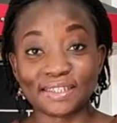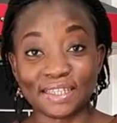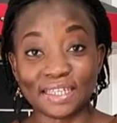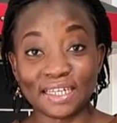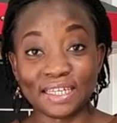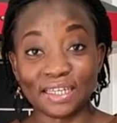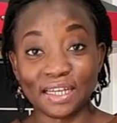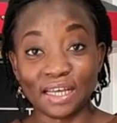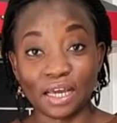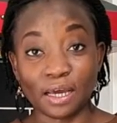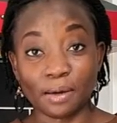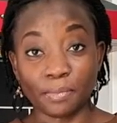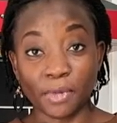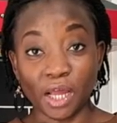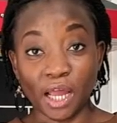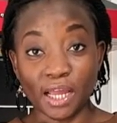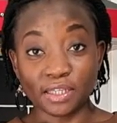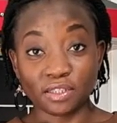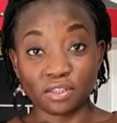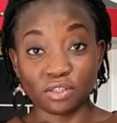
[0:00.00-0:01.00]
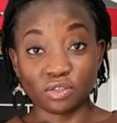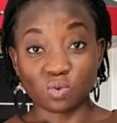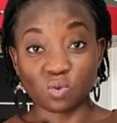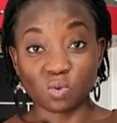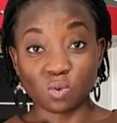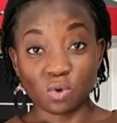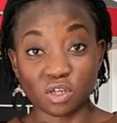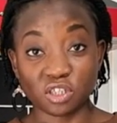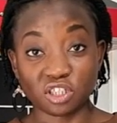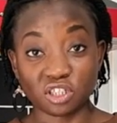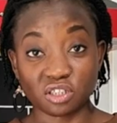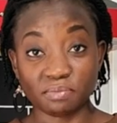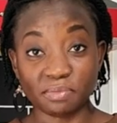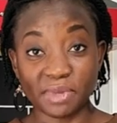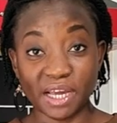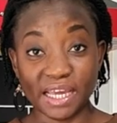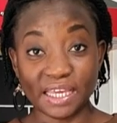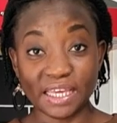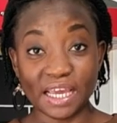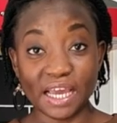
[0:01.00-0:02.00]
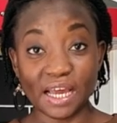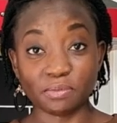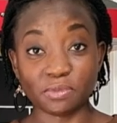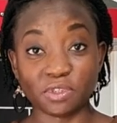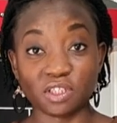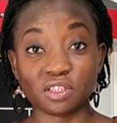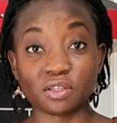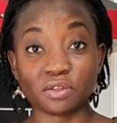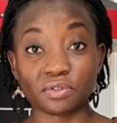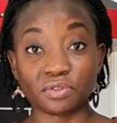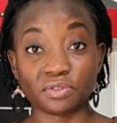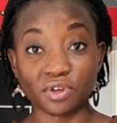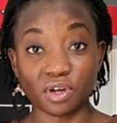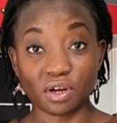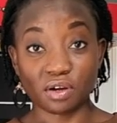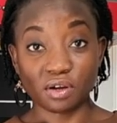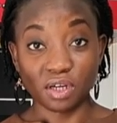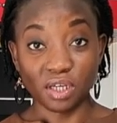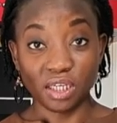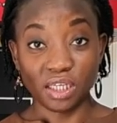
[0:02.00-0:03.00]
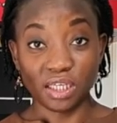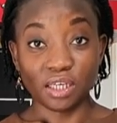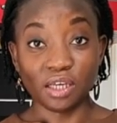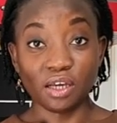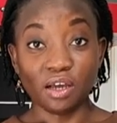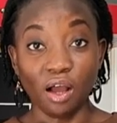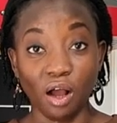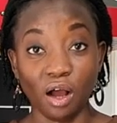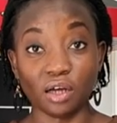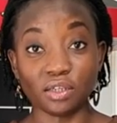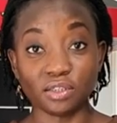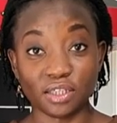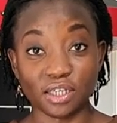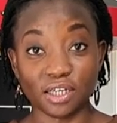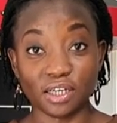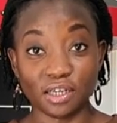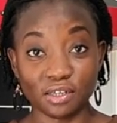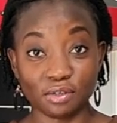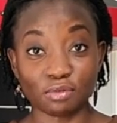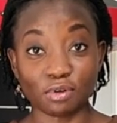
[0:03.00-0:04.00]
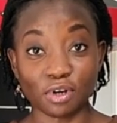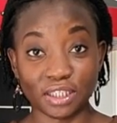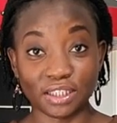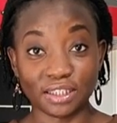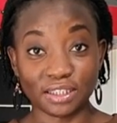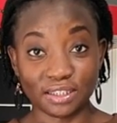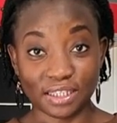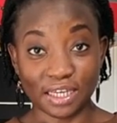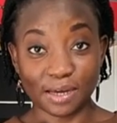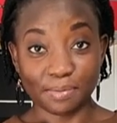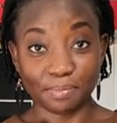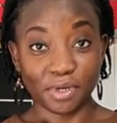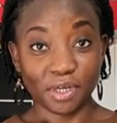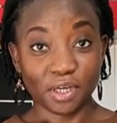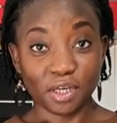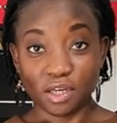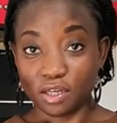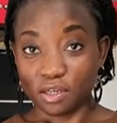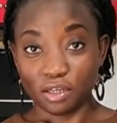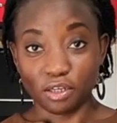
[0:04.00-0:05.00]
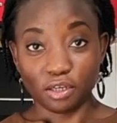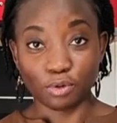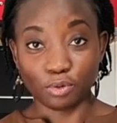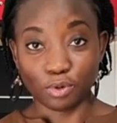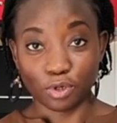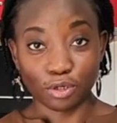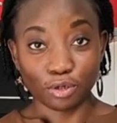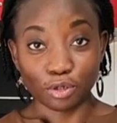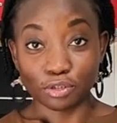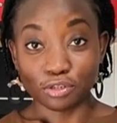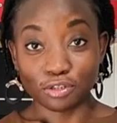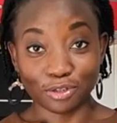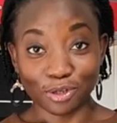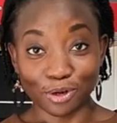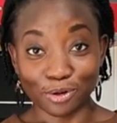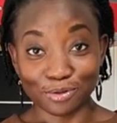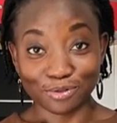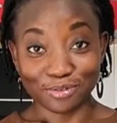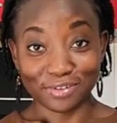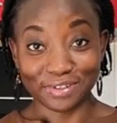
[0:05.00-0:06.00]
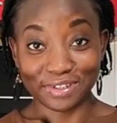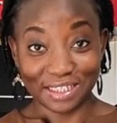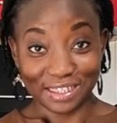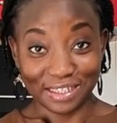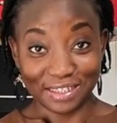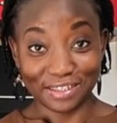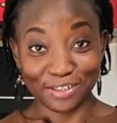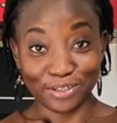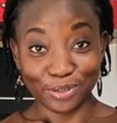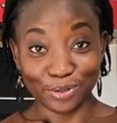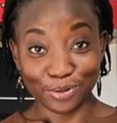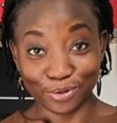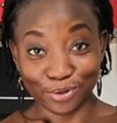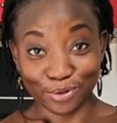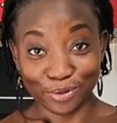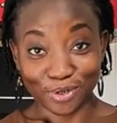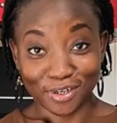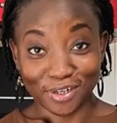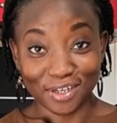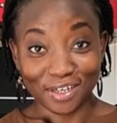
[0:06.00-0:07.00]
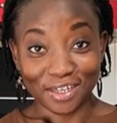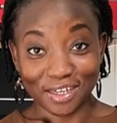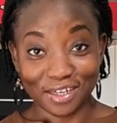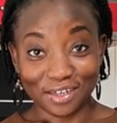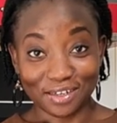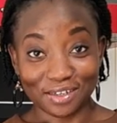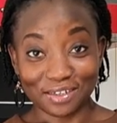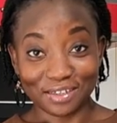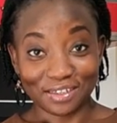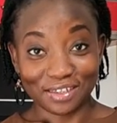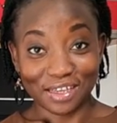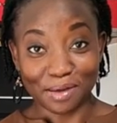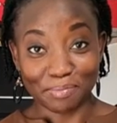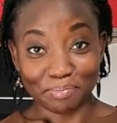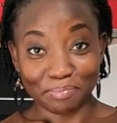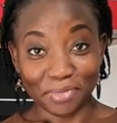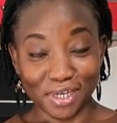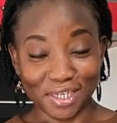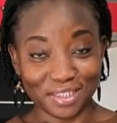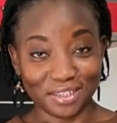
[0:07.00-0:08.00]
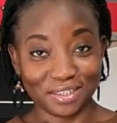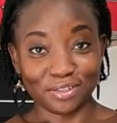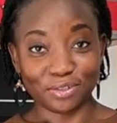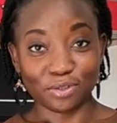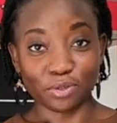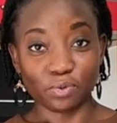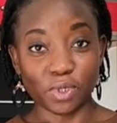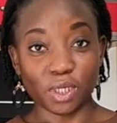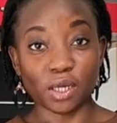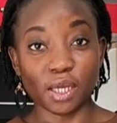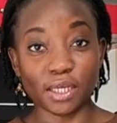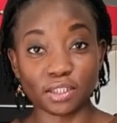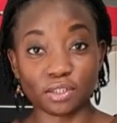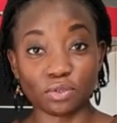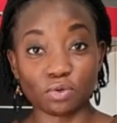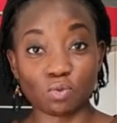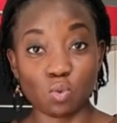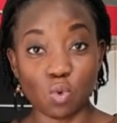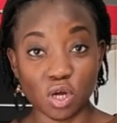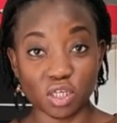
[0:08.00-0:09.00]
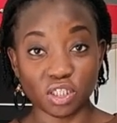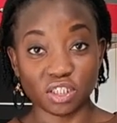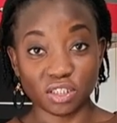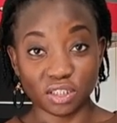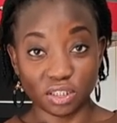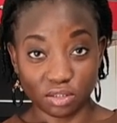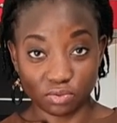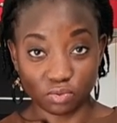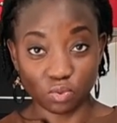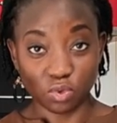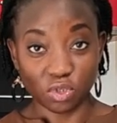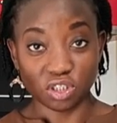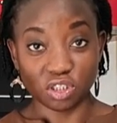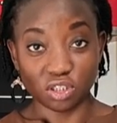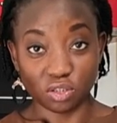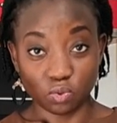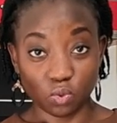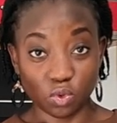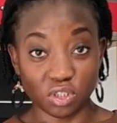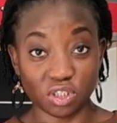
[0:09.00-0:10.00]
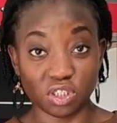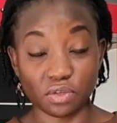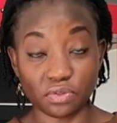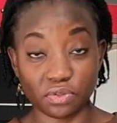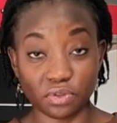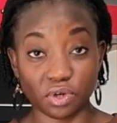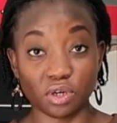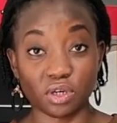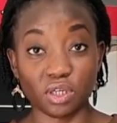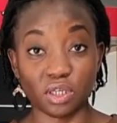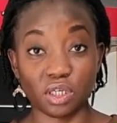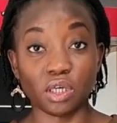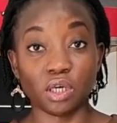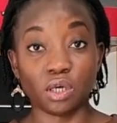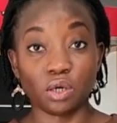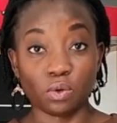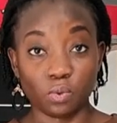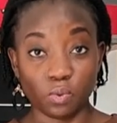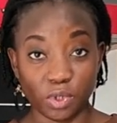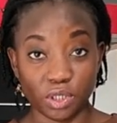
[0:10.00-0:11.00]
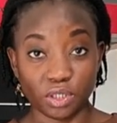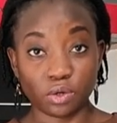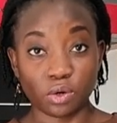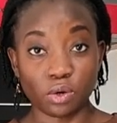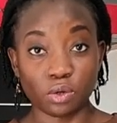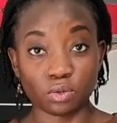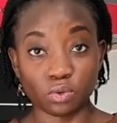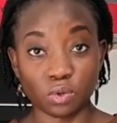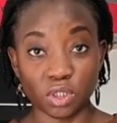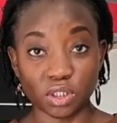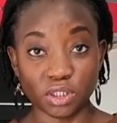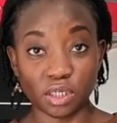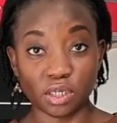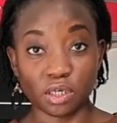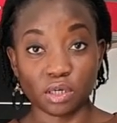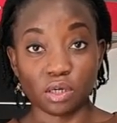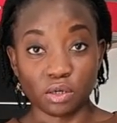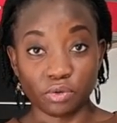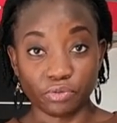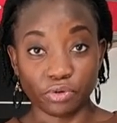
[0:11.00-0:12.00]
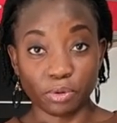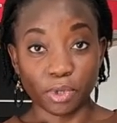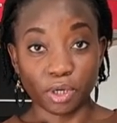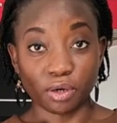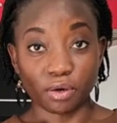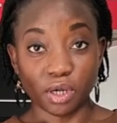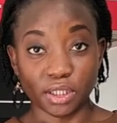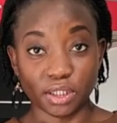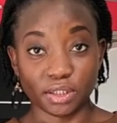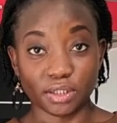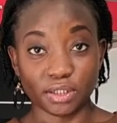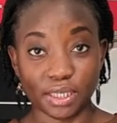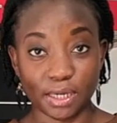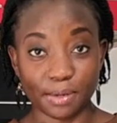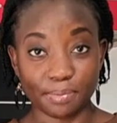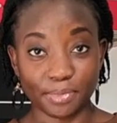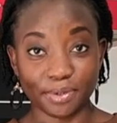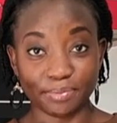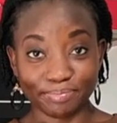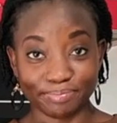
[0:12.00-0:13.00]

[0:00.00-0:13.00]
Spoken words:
thing, I'm going to wash my yams thoroughly under a running tap. You don't want no stones in your yam bites. So we're going to wash it thoroughly with cold water from a running tap.